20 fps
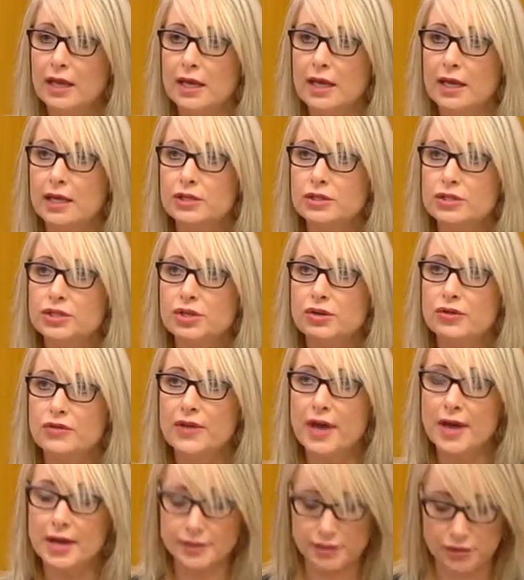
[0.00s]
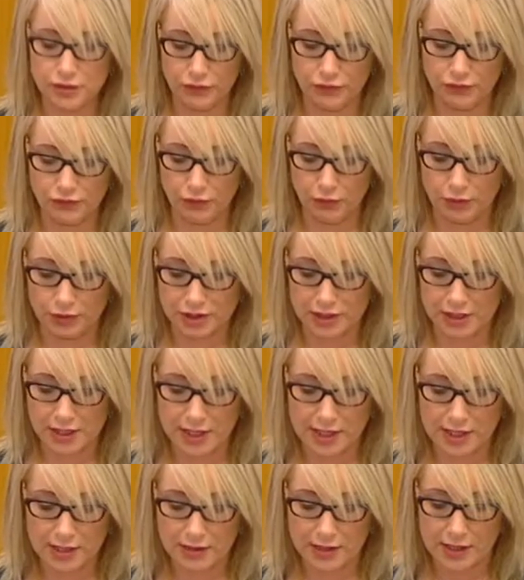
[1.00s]
In
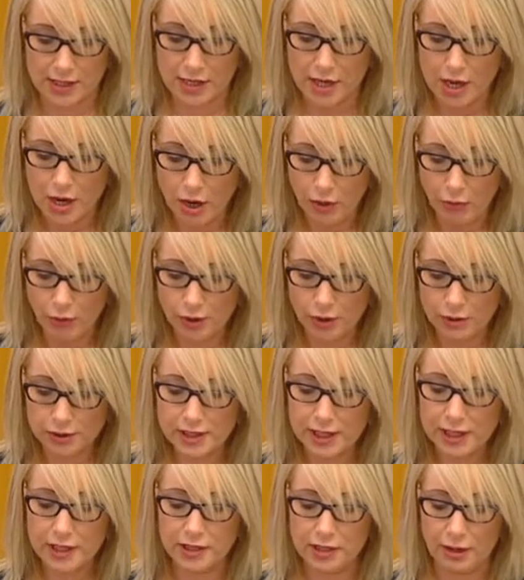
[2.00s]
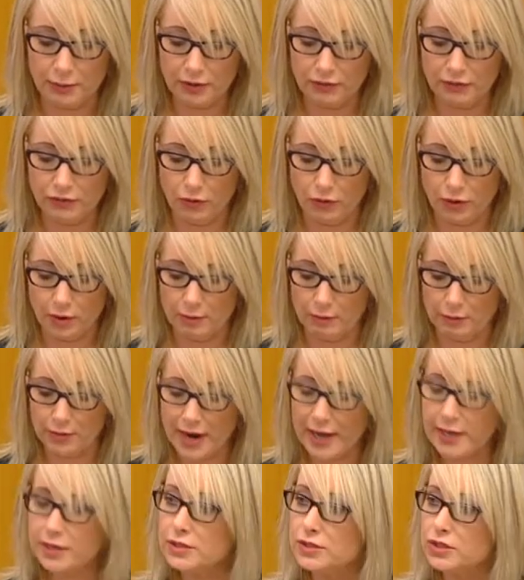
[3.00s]
2014, the World Economic Forum
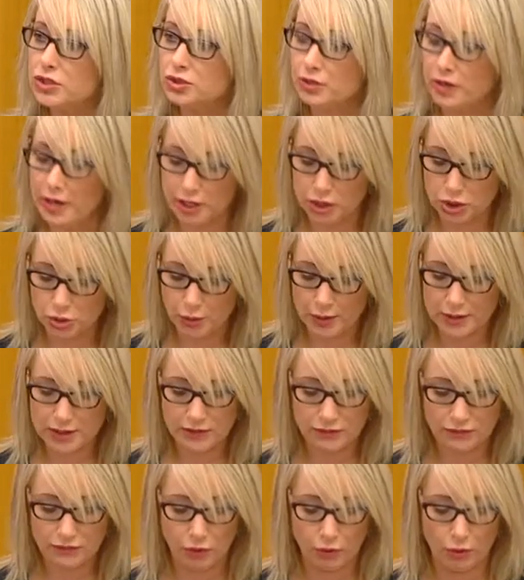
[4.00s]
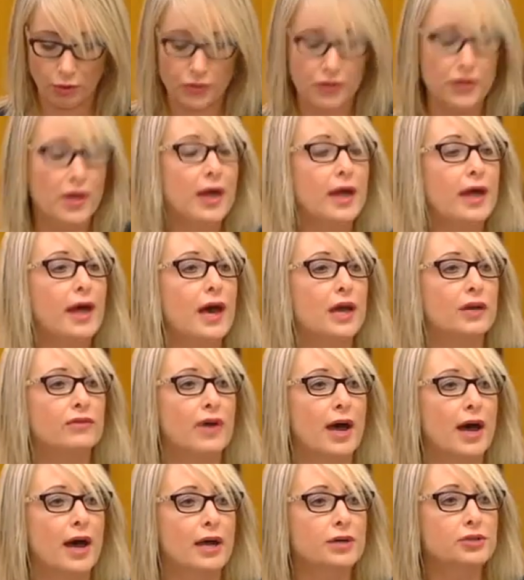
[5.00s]
ranked Australia 24th out of
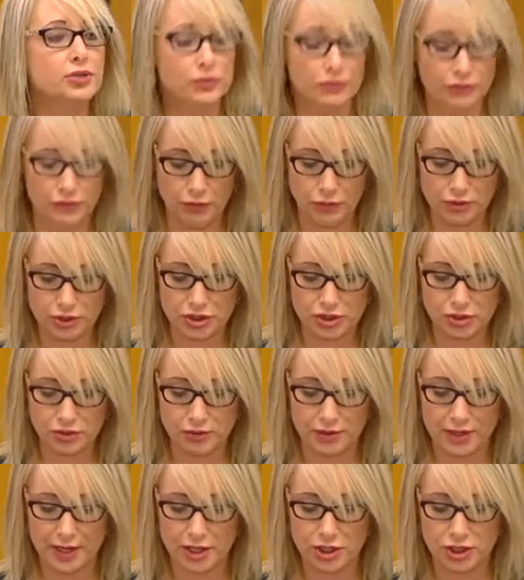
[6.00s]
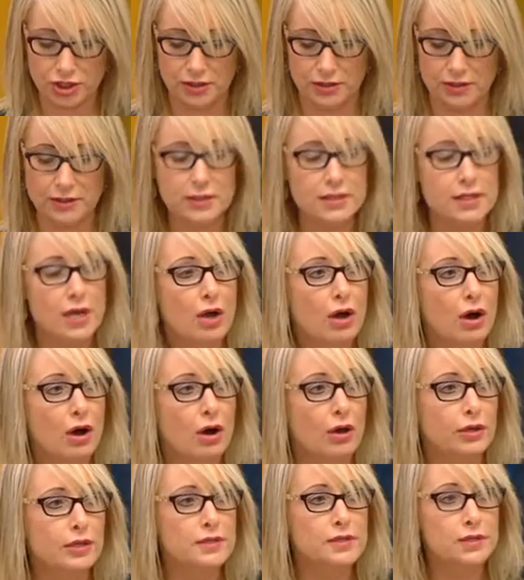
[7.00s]
142 nations
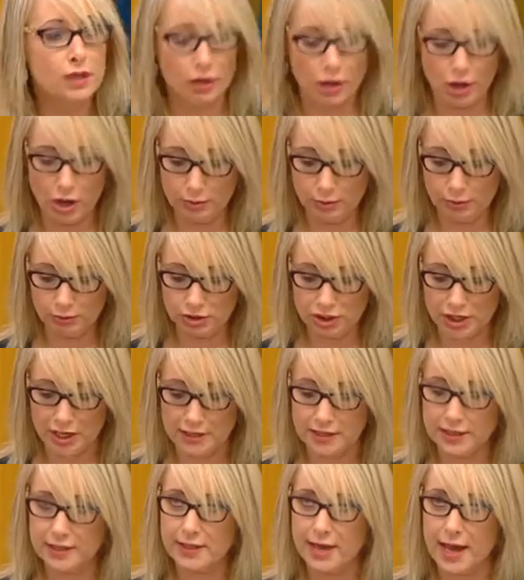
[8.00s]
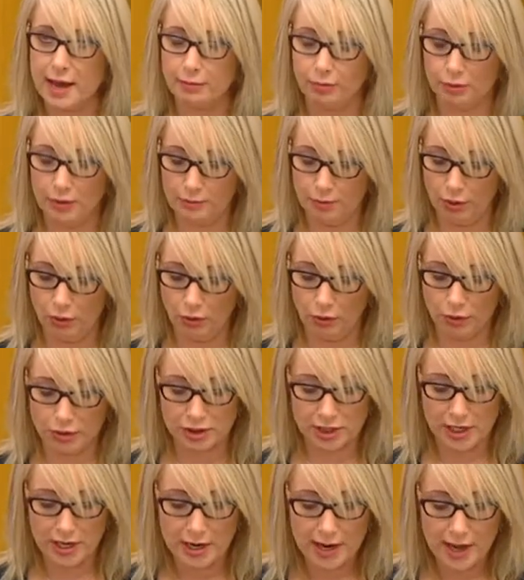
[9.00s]
on its Global Gender Gap
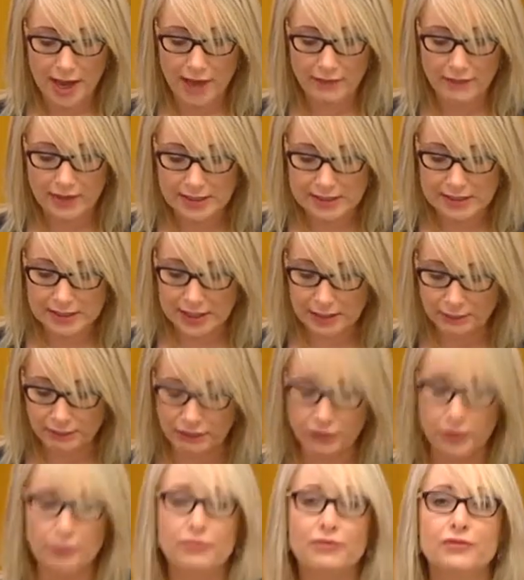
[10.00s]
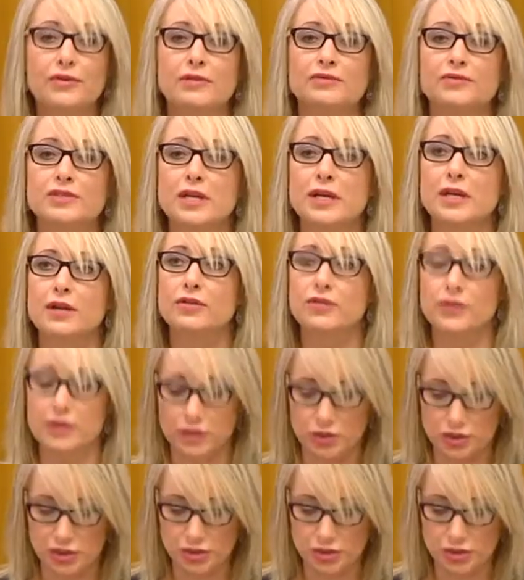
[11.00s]
report, having slipped from 15th in